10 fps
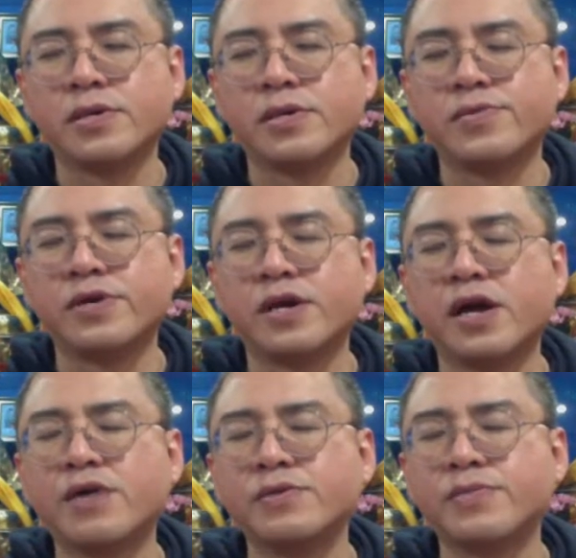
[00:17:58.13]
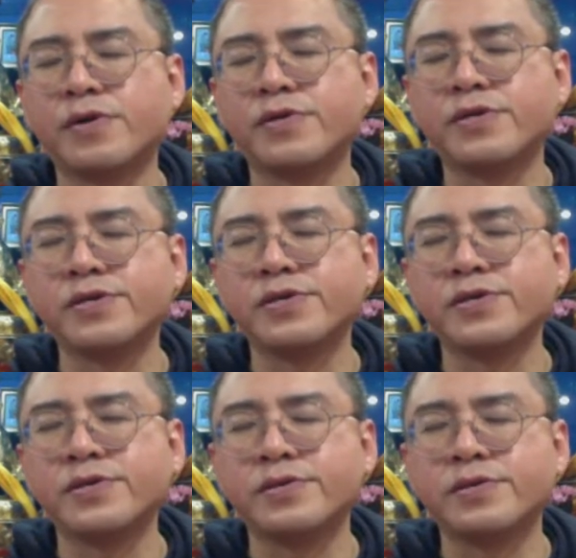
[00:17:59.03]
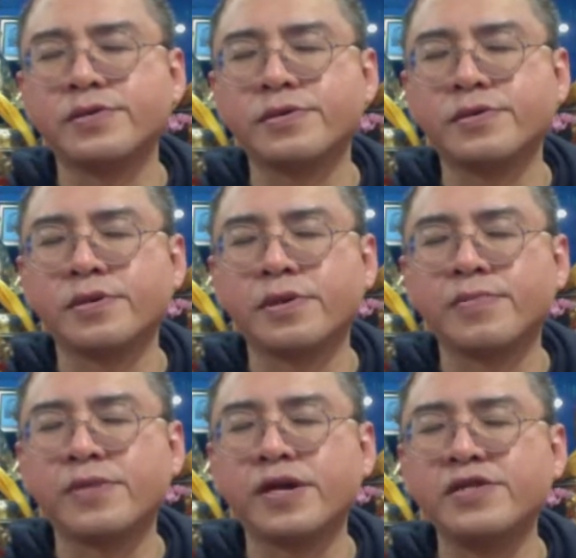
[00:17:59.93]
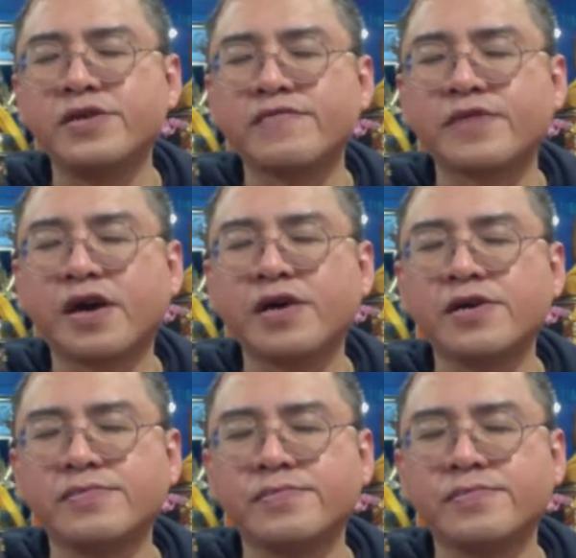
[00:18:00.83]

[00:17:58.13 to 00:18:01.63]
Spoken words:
we allow the body plenty of time